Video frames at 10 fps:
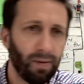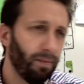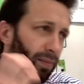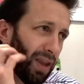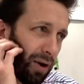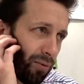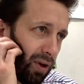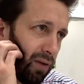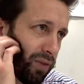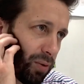That
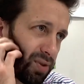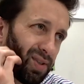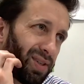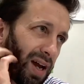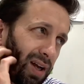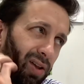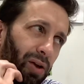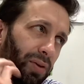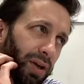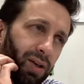reef, there was a
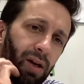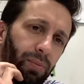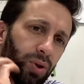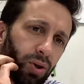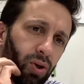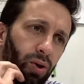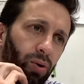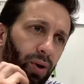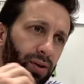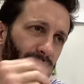cyclone that had come
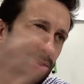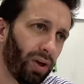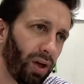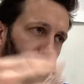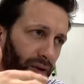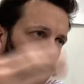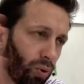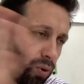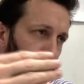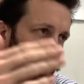through, and so a lot of the
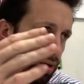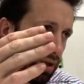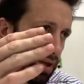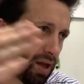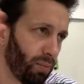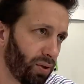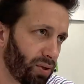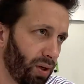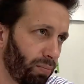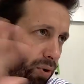coral was already damaged,
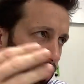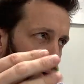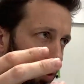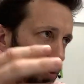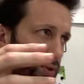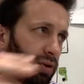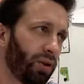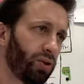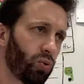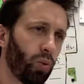and it broke loose, and then
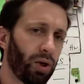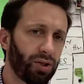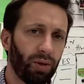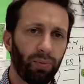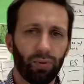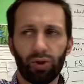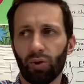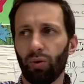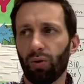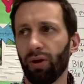it just washed up on
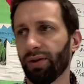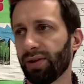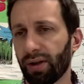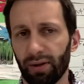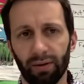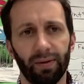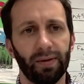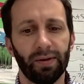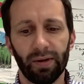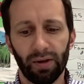shore, and it's like a
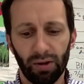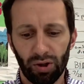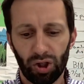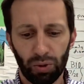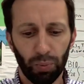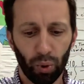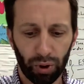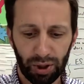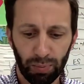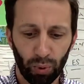
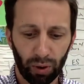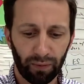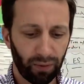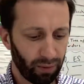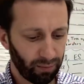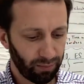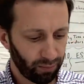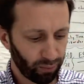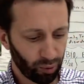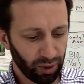smorgasbord for
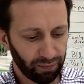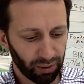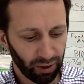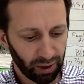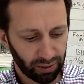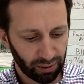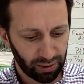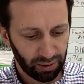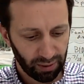reef collectors.